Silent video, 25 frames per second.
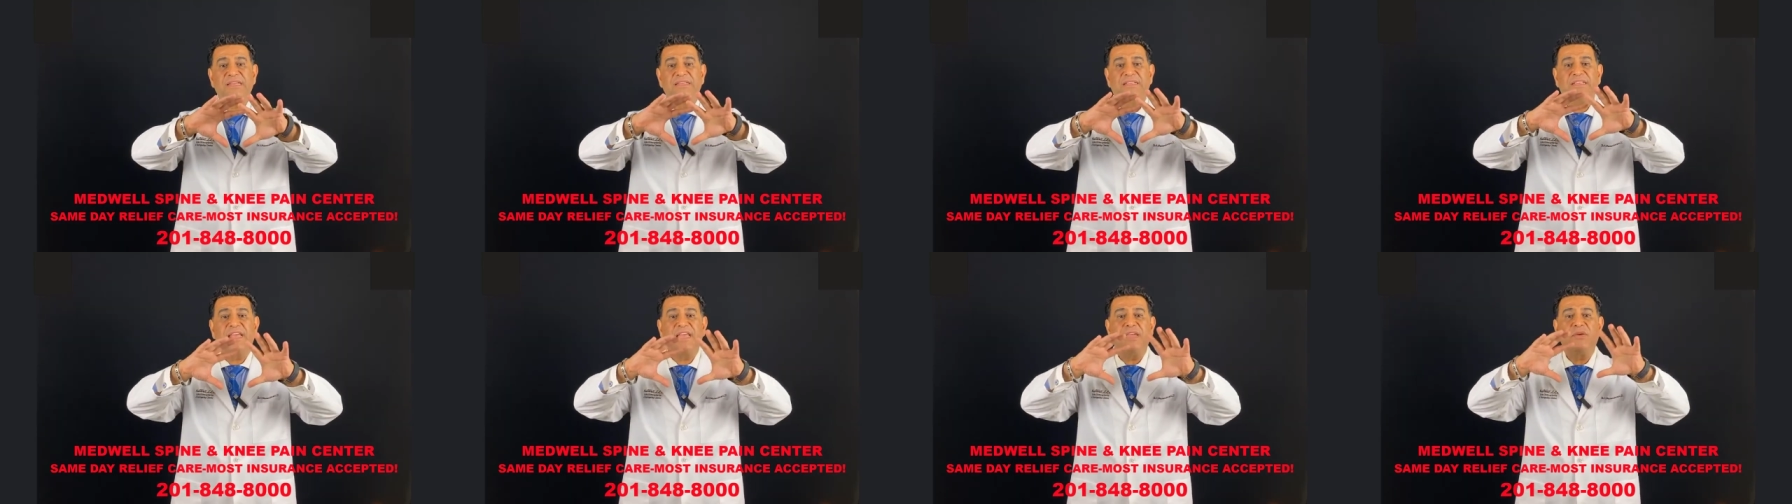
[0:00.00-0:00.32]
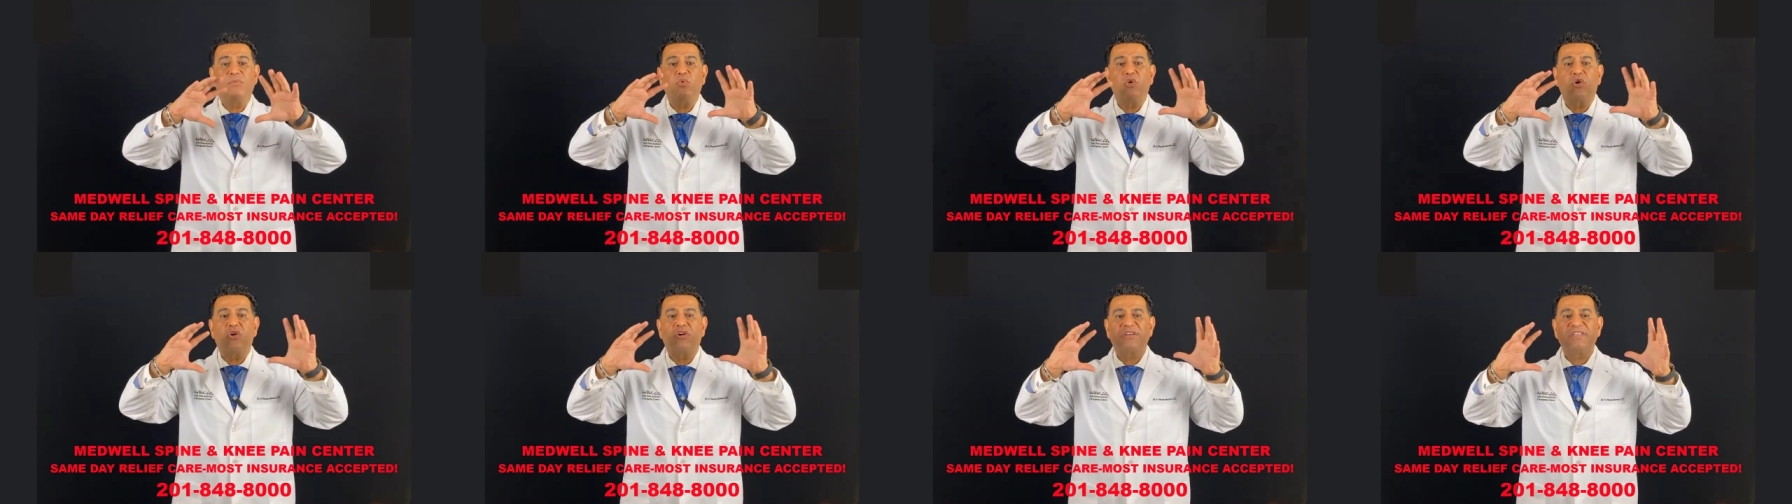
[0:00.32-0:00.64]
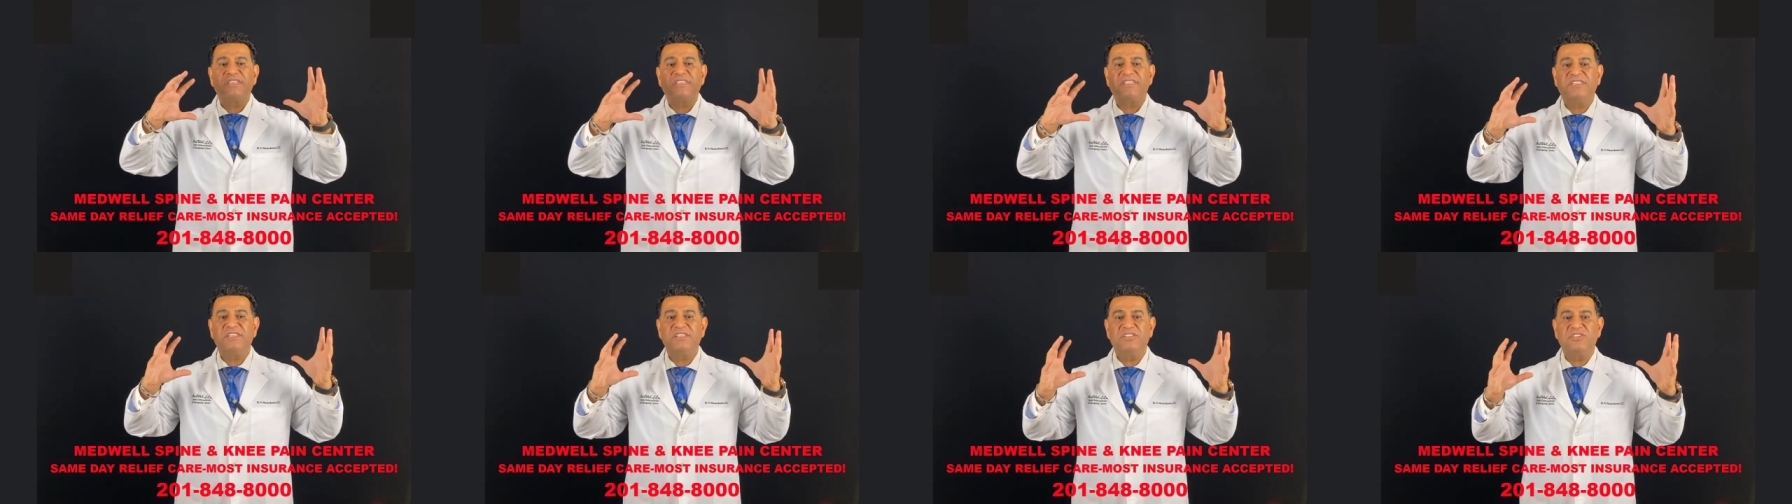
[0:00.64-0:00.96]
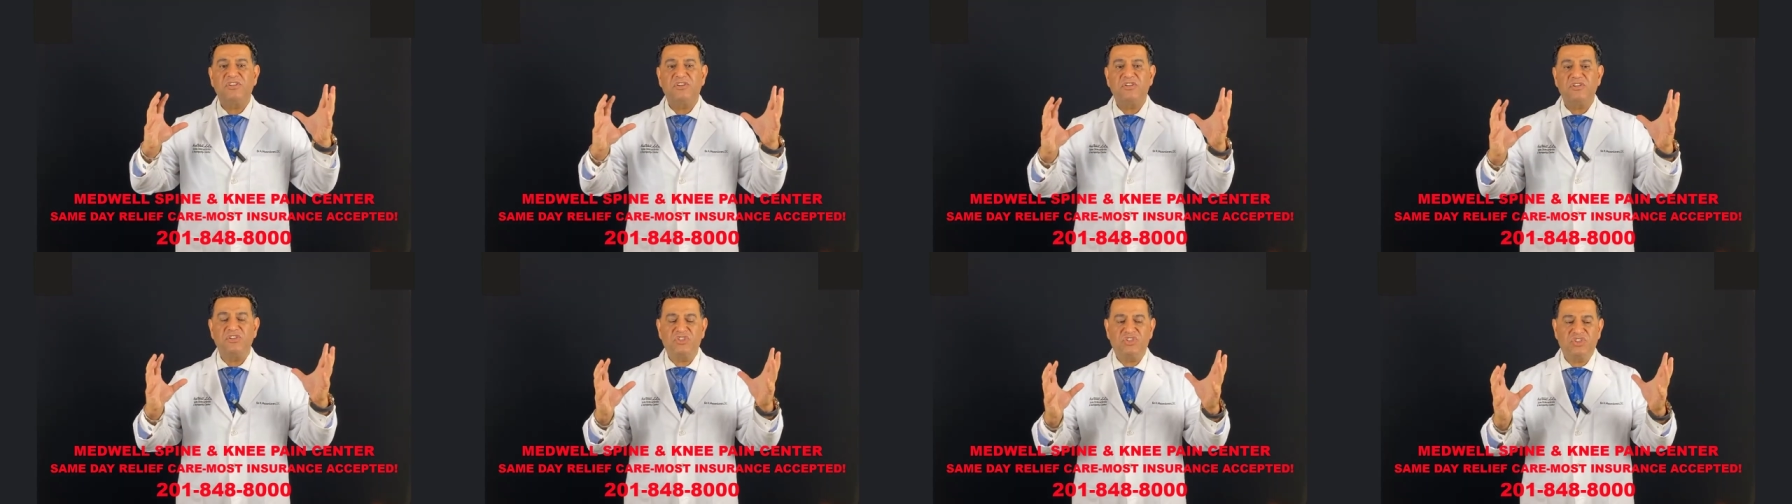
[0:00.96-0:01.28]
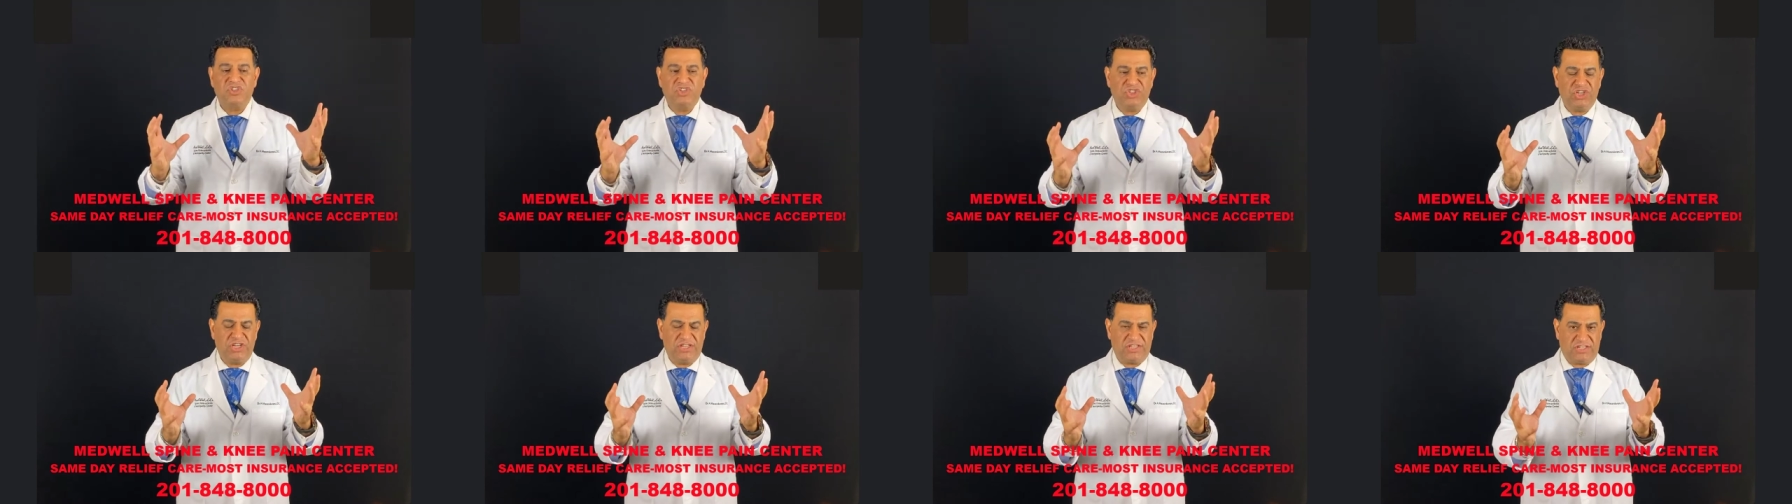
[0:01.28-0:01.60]
They work
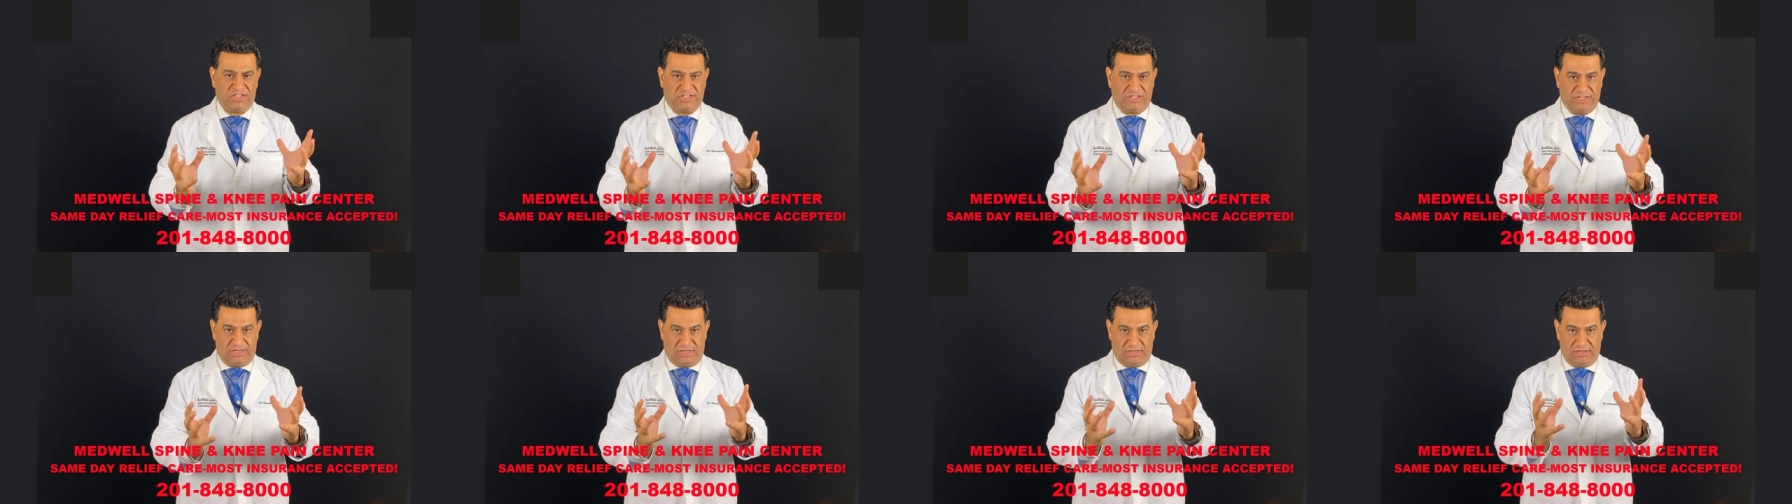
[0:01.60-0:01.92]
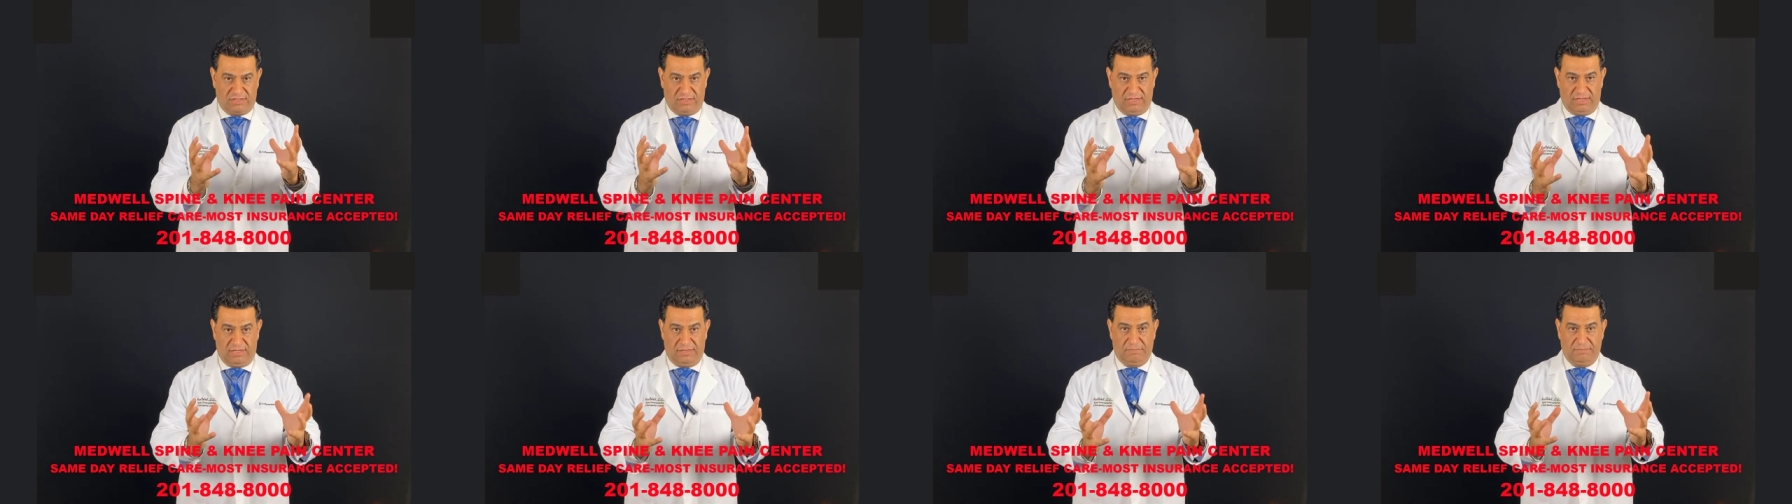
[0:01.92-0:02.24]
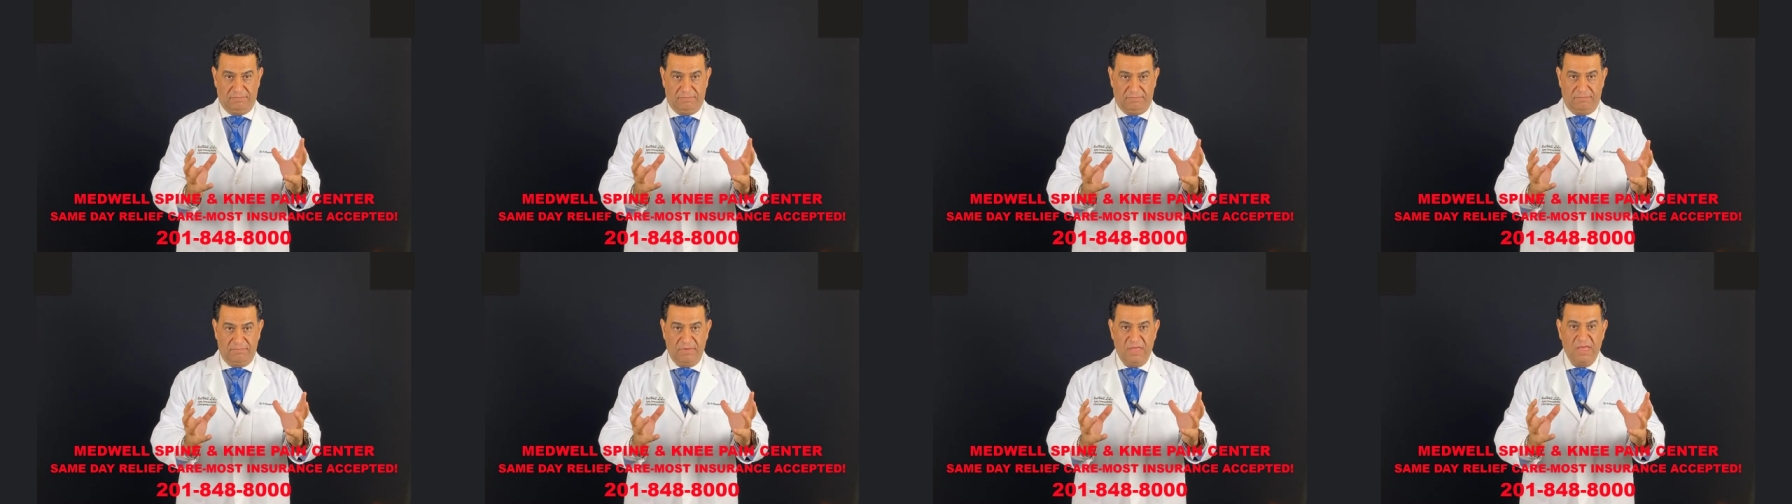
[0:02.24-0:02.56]
synergistically.